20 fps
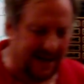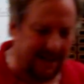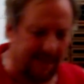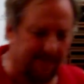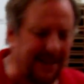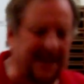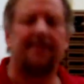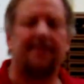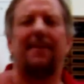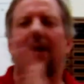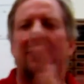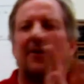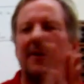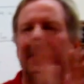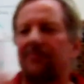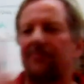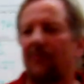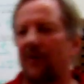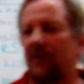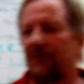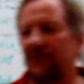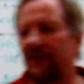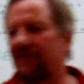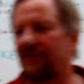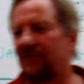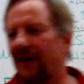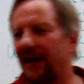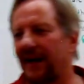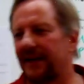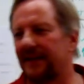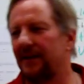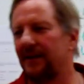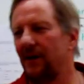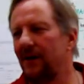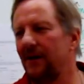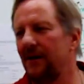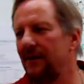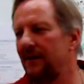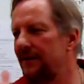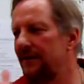And me and Meredith were just like
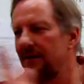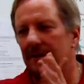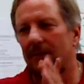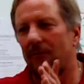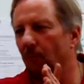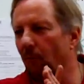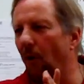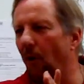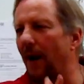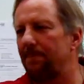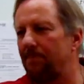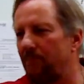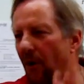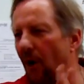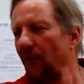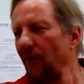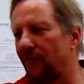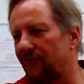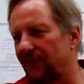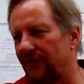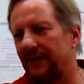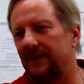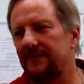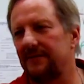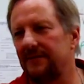one person.